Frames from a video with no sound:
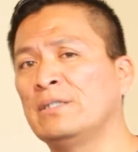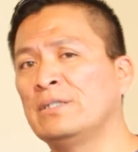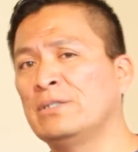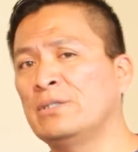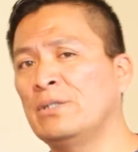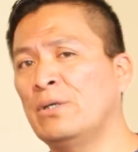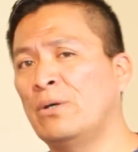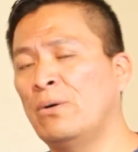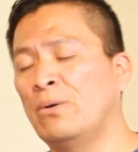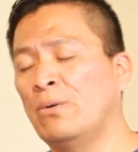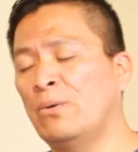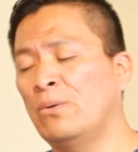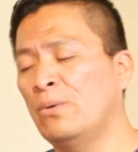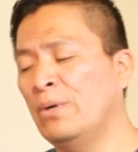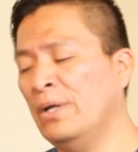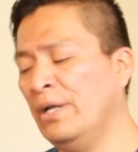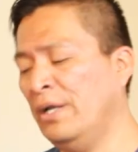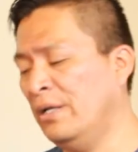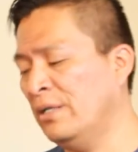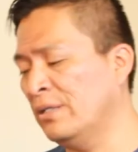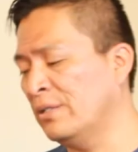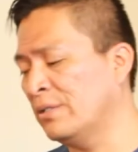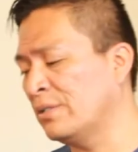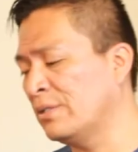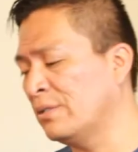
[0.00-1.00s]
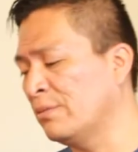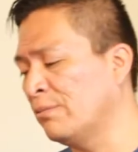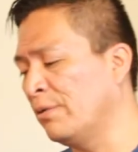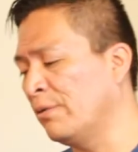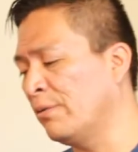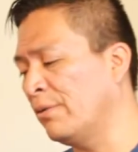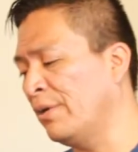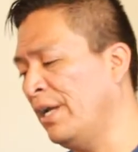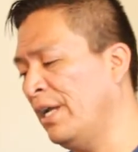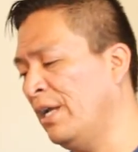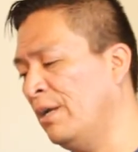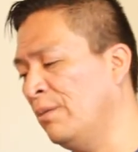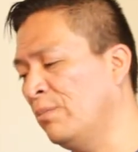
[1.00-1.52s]
So hence we
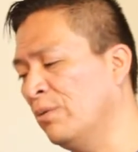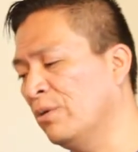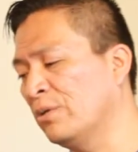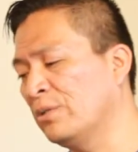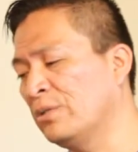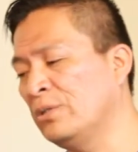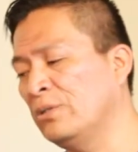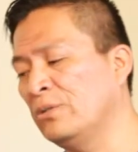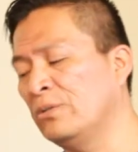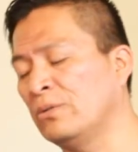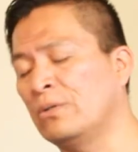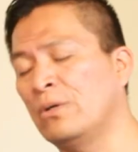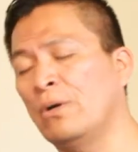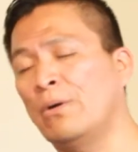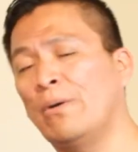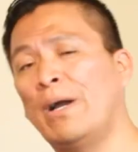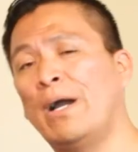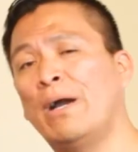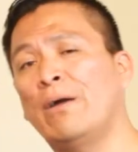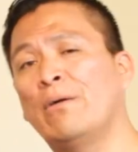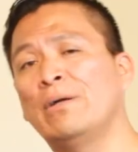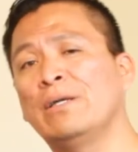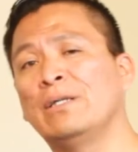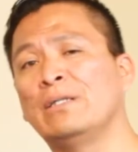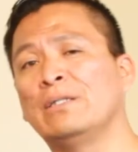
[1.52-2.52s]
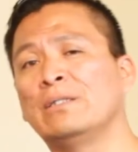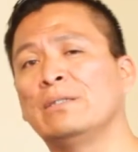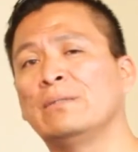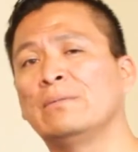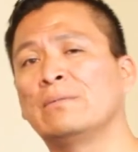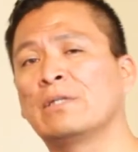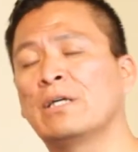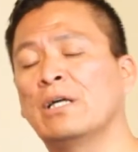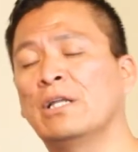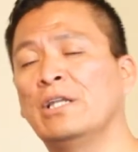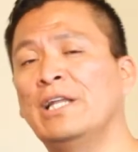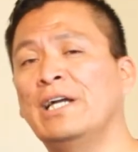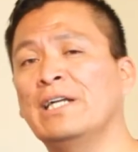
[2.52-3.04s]
were able to go out
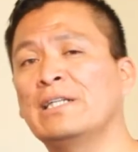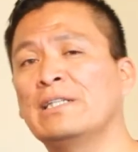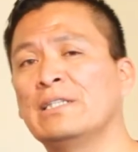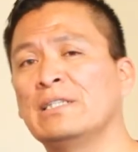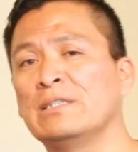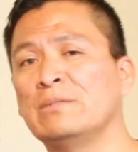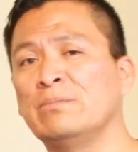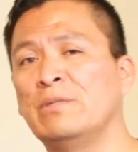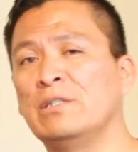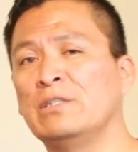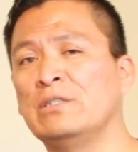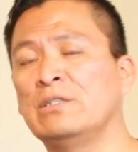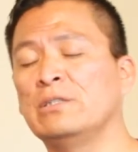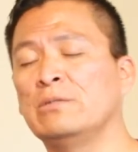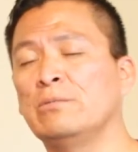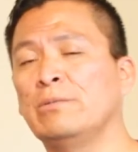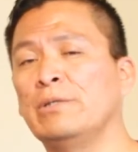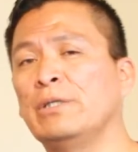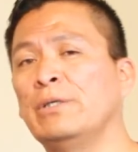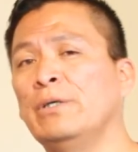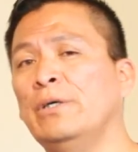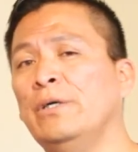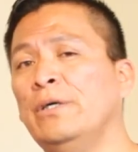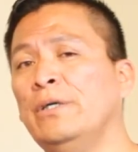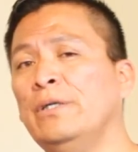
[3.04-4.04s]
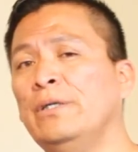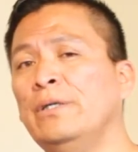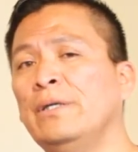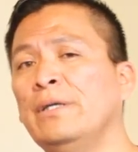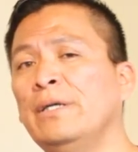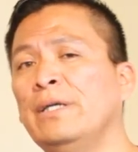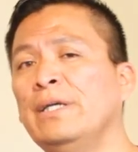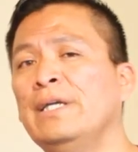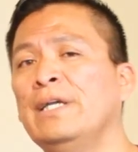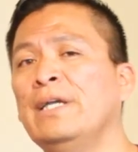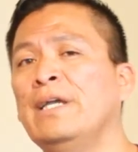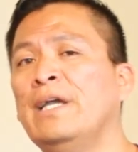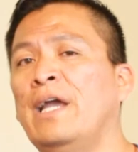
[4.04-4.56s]
and collect as much as we could,
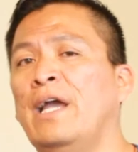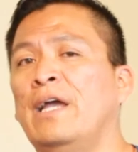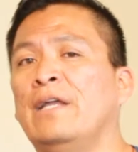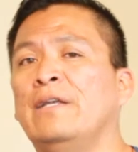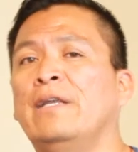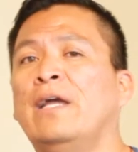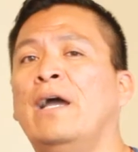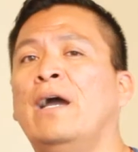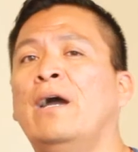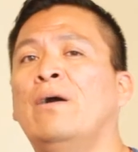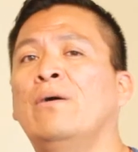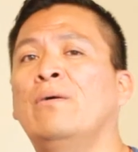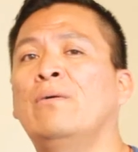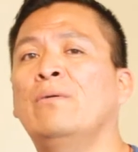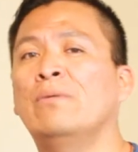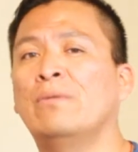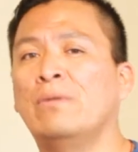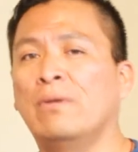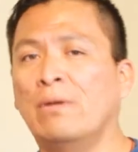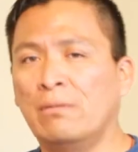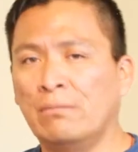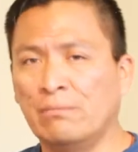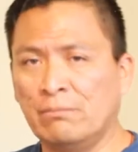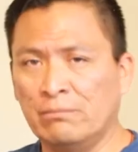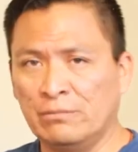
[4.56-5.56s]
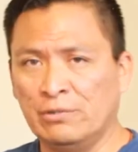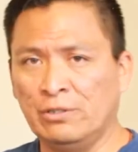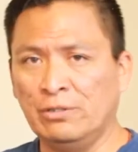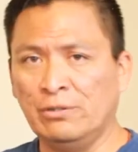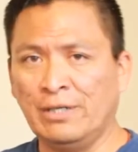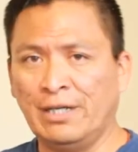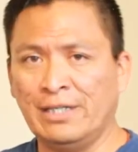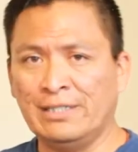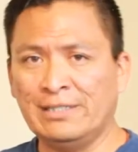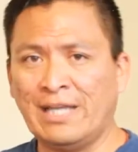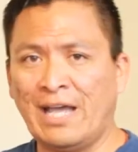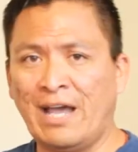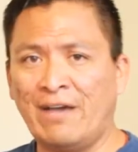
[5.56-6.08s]
and now you
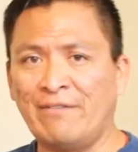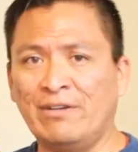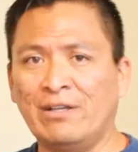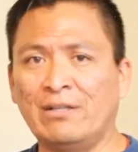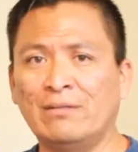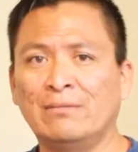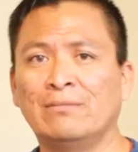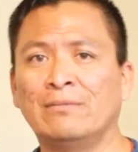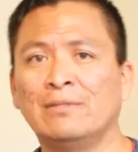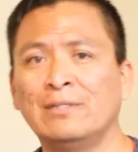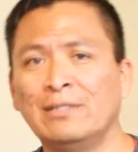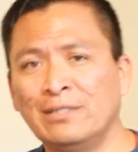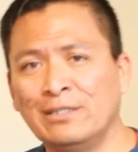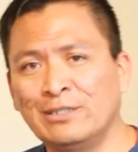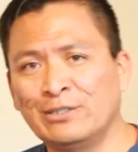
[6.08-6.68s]
guys have it.